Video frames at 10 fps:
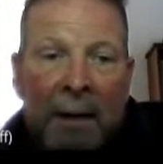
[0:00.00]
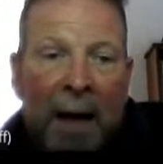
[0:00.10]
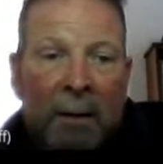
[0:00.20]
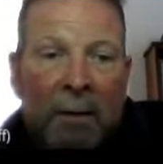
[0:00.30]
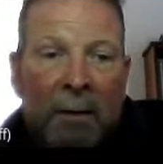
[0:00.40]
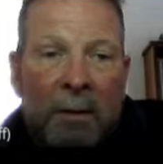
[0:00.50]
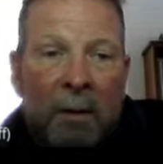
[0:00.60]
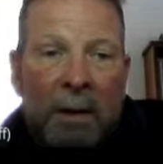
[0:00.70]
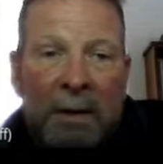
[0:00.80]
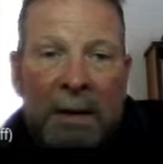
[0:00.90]
Now you
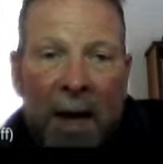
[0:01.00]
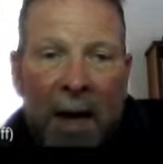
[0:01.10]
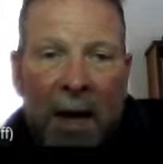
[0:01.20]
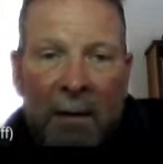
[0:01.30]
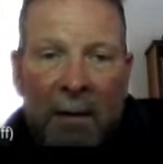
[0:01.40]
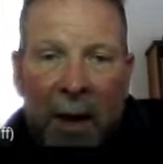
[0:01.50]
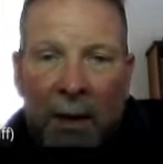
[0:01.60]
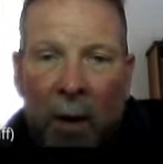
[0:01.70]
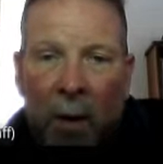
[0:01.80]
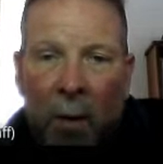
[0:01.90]
can say that
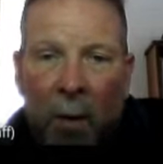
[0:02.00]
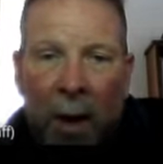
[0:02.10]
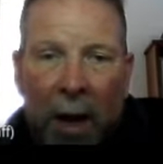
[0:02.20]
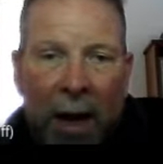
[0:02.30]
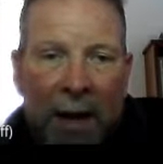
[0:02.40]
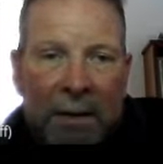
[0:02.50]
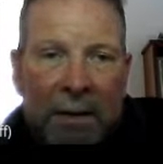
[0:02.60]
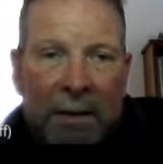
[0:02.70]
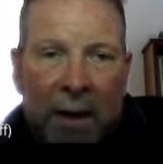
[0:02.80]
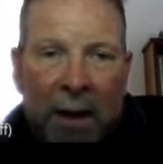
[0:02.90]
I
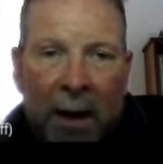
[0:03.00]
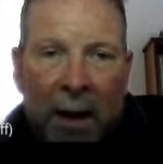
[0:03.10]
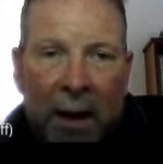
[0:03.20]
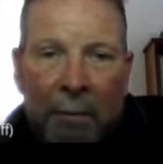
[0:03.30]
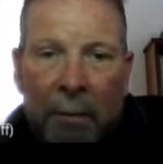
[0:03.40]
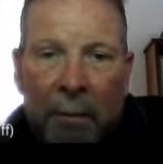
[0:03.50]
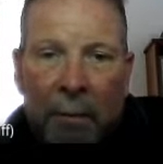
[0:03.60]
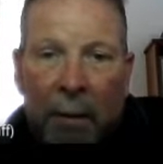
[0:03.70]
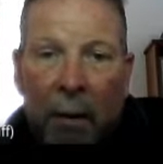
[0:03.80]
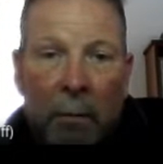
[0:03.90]

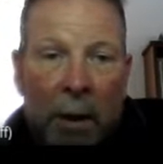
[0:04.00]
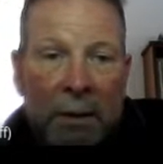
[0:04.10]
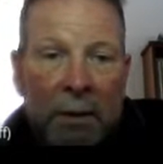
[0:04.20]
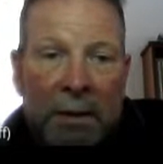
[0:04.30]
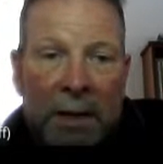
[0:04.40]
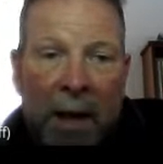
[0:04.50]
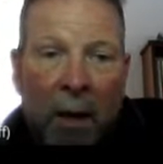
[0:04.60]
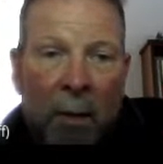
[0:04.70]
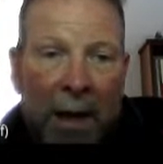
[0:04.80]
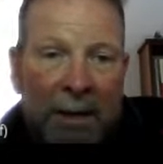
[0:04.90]
should say
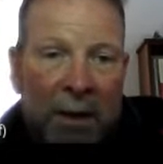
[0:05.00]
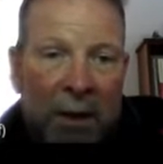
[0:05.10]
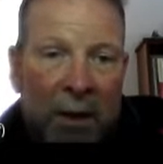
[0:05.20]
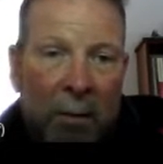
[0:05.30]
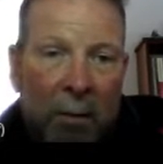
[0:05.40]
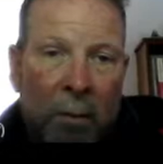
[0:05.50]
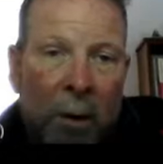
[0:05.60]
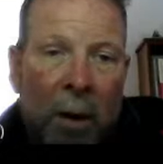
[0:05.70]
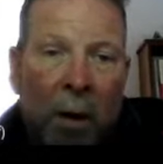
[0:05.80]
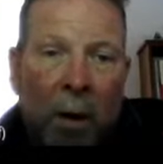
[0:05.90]
OSQ
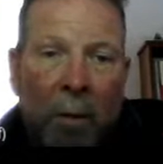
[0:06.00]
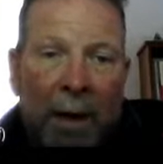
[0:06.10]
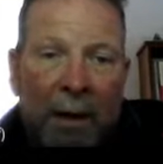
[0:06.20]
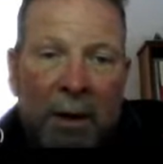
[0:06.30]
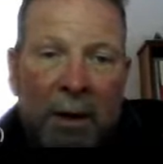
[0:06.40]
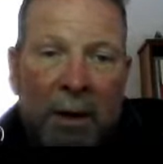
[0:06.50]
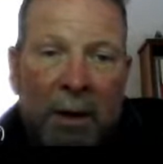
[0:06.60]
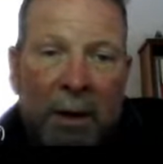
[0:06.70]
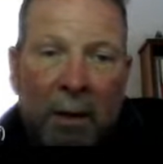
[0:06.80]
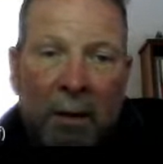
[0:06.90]

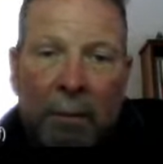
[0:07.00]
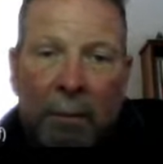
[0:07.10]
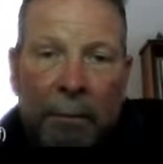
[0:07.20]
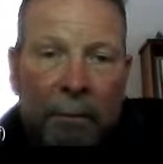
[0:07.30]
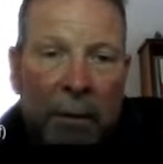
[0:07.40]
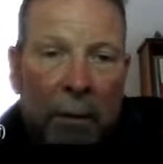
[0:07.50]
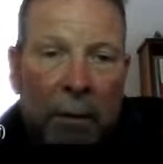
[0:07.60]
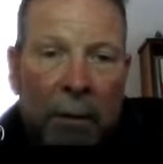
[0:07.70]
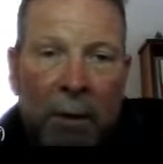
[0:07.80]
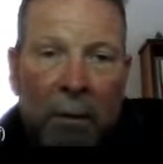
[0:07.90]
or
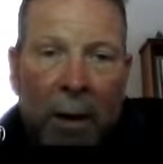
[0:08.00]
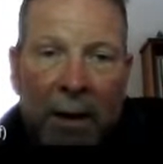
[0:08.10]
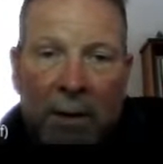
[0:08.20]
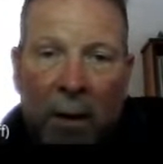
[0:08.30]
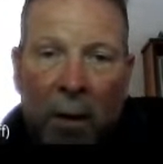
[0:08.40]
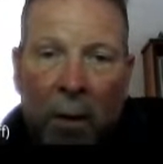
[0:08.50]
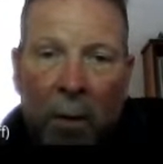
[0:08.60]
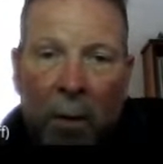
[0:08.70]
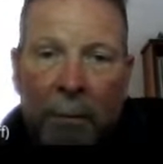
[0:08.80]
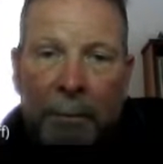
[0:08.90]

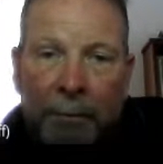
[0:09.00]
QSO.